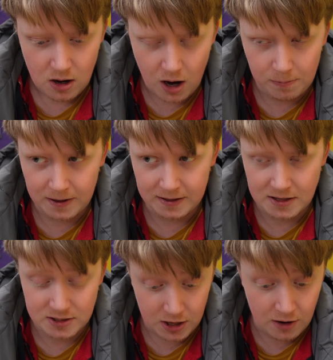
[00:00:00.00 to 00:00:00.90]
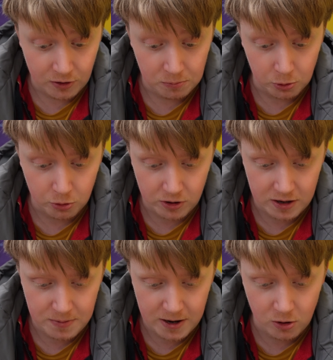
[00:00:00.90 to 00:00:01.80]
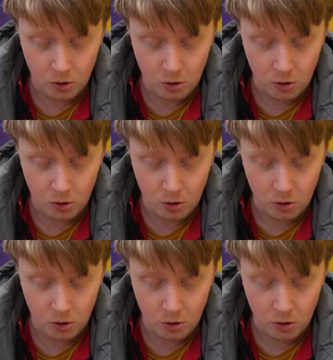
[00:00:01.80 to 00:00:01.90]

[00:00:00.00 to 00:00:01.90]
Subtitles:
I played against another blue-green Imperial,